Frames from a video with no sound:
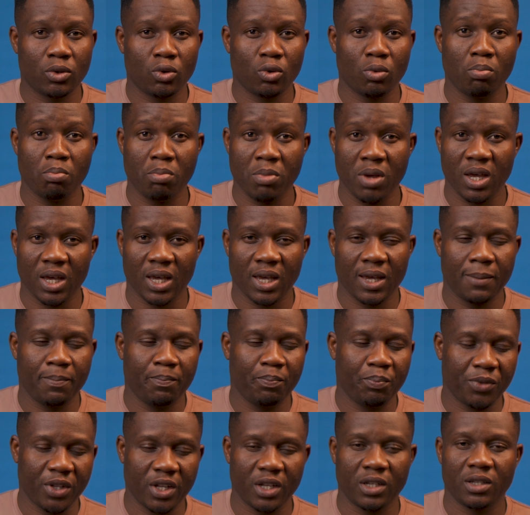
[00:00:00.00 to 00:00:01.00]
to make
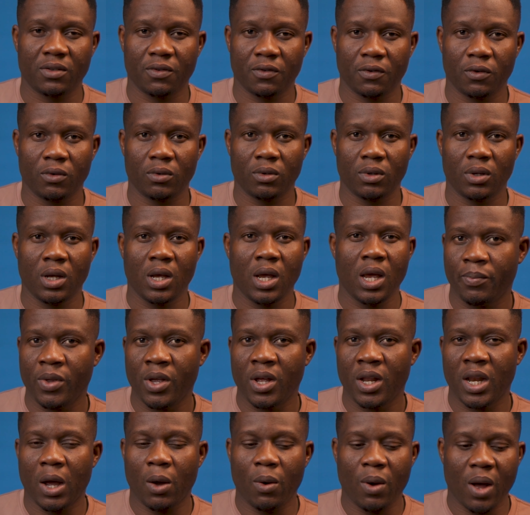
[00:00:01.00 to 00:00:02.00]
this phone.
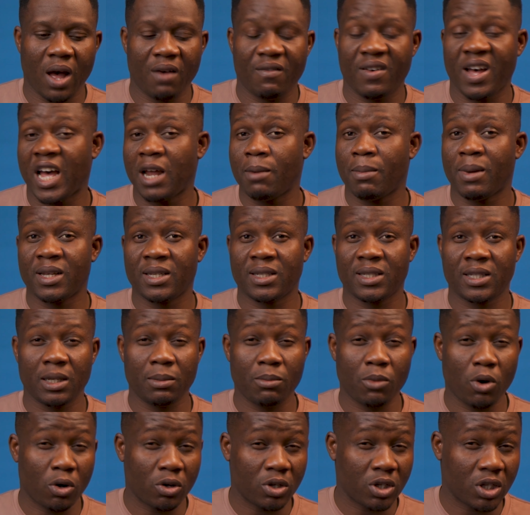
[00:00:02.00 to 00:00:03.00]
Now, I've had my
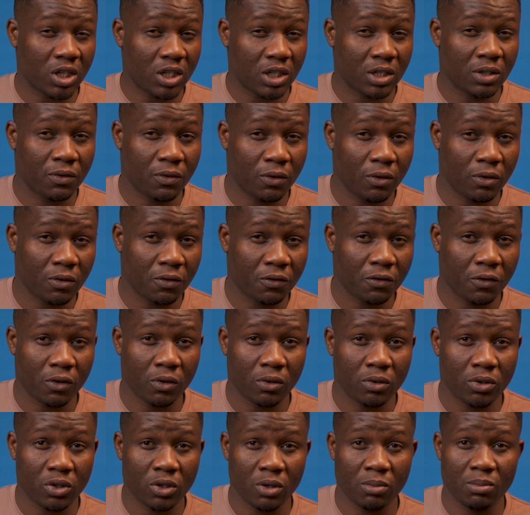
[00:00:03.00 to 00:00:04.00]
SIM on this phone
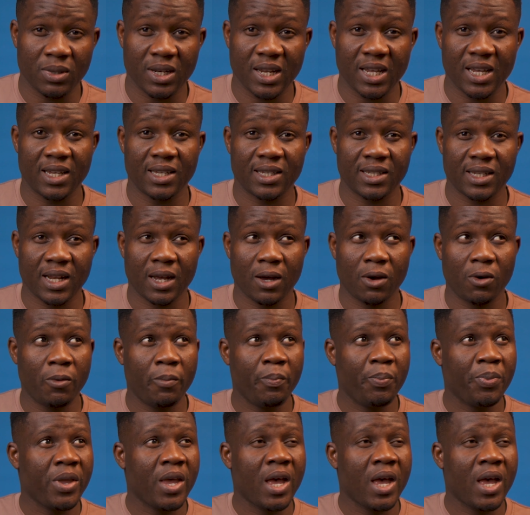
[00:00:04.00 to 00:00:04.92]
for some days now